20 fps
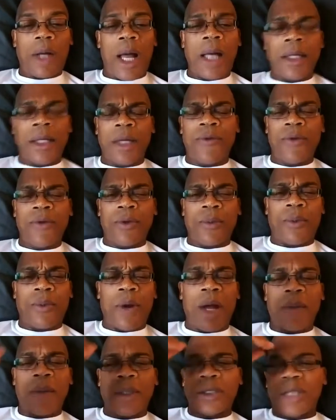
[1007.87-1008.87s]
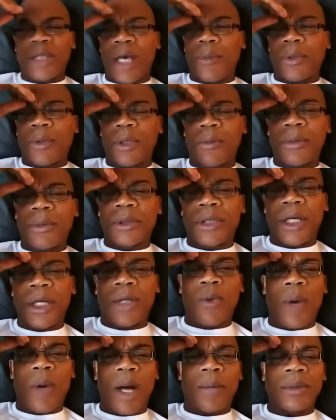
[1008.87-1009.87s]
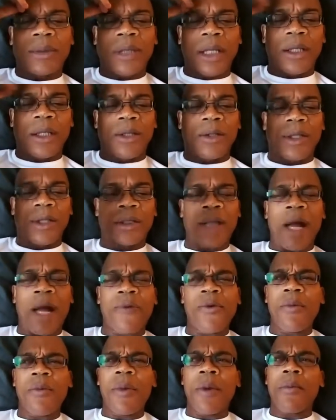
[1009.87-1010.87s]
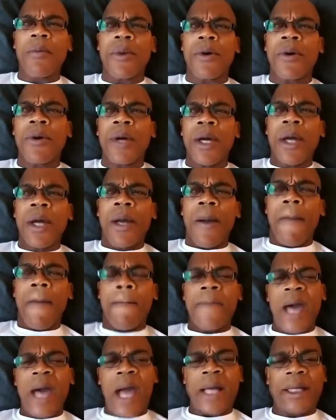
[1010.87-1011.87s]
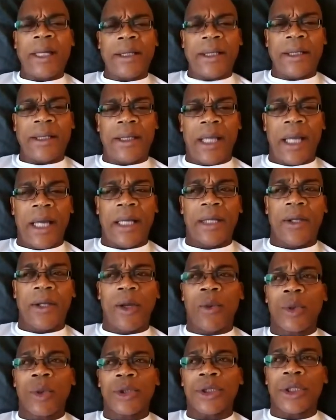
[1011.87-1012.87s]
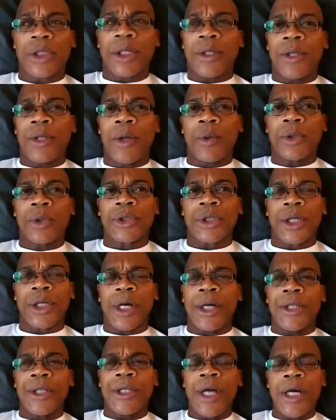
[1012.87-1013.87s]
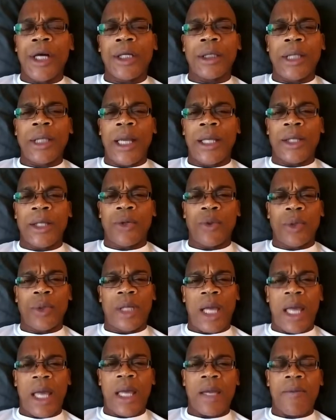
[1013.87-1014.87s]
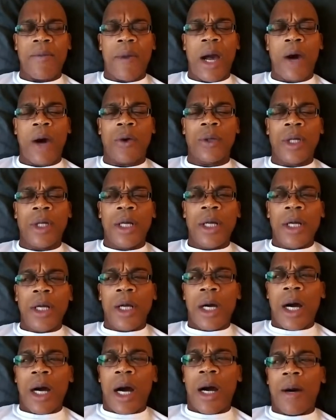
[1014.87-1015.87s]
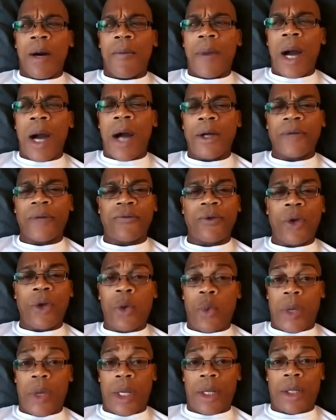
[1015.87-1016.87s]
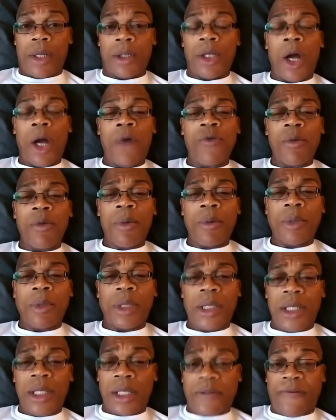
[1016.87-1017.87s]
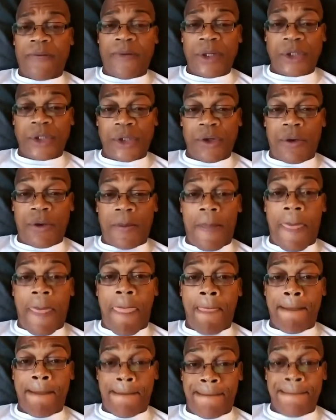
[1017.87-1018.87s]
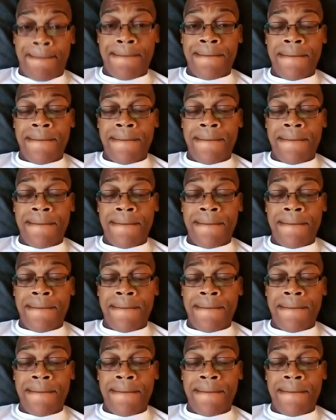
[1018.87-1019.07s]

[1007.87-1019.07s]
I'll give you a prime example. I'm going to tell you why I'm telling you this. I remember back in the day, there was a young lady who came out of nowhere. Y'all remember Lisa Fisher? Mm-hmm.